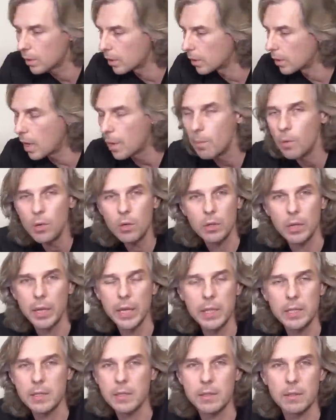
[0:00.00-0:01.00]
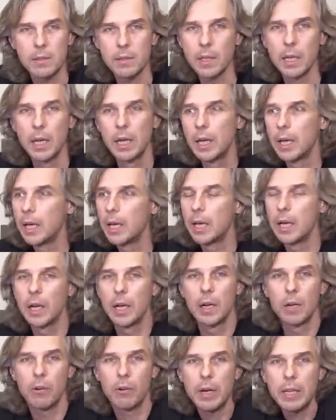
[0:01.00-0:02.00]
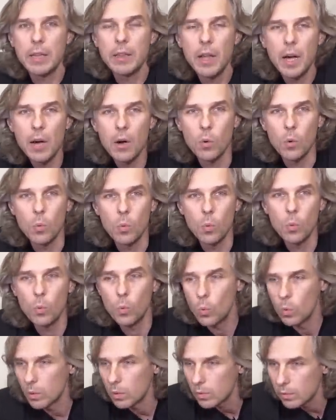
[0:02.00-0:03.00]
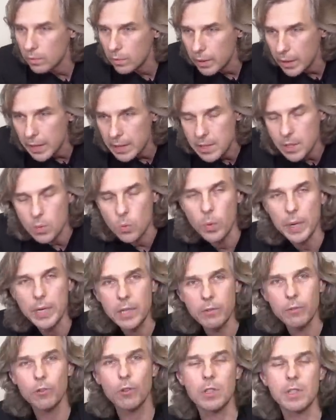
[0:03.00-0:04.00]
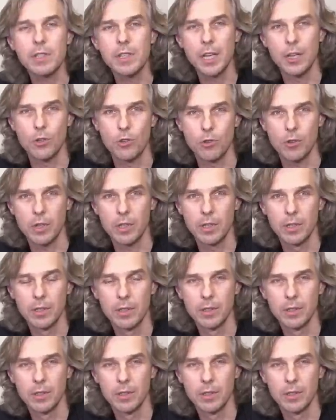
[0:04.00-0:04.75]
Come on, it's right now, it's the 21st century.